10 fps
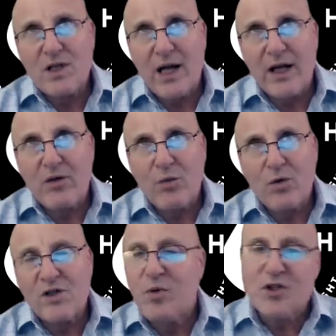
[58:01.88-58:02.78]
like
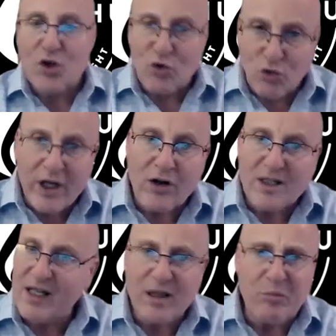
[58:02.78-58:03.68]
we're supposed to grit our
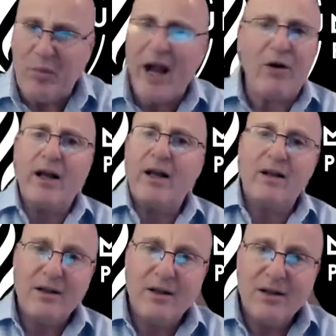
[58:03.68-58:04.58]
teeth and bear it,
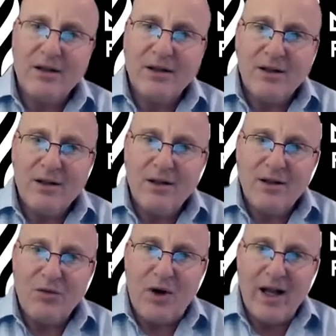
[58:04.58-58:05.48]

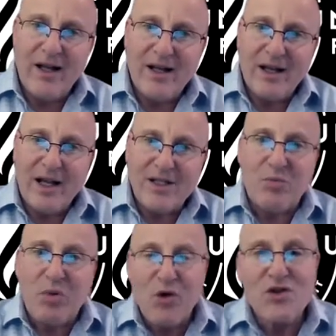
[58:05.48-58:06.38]
right? As
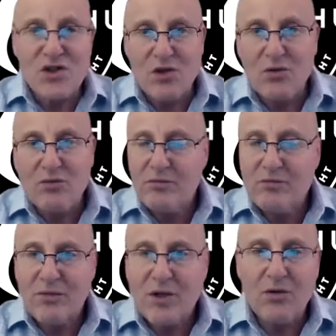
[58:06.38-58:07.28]
opposed to
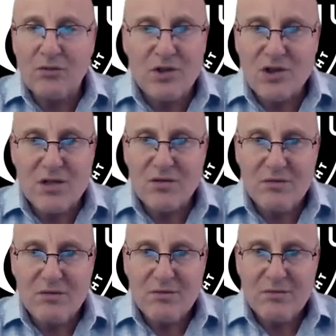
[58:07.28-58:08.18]
no, just
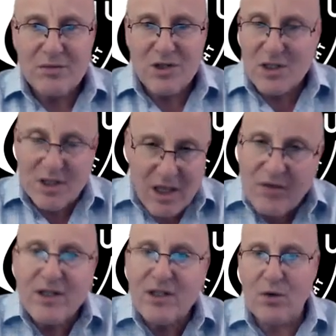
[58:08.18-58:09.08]

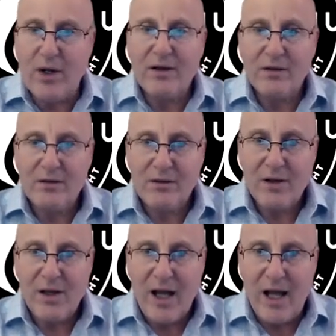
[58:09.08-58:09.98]
give into it,
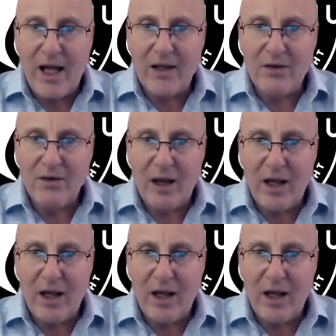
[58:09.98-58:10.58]
and